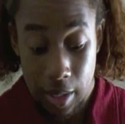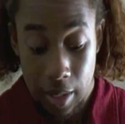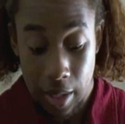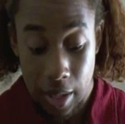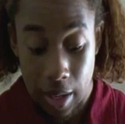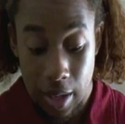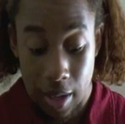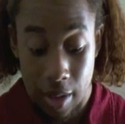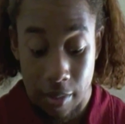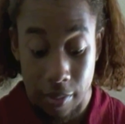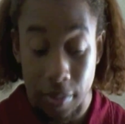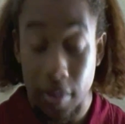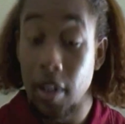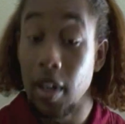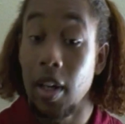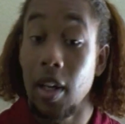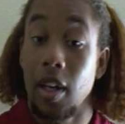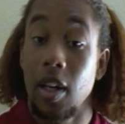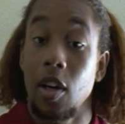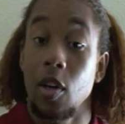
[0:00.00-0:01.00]
have
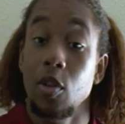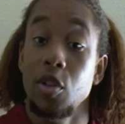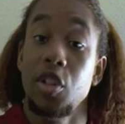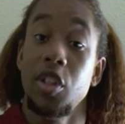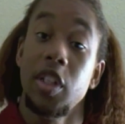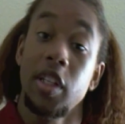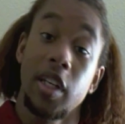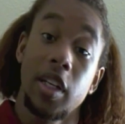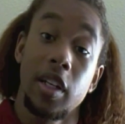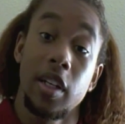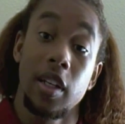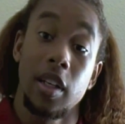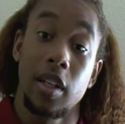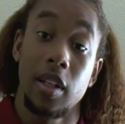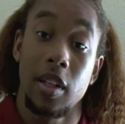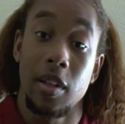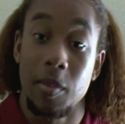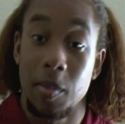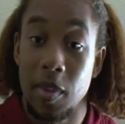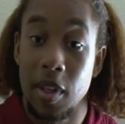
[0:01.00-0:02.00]
Oceanian
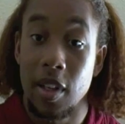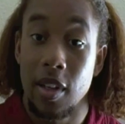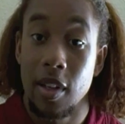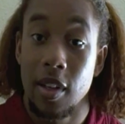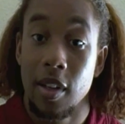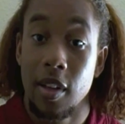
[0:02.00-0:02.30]
in me.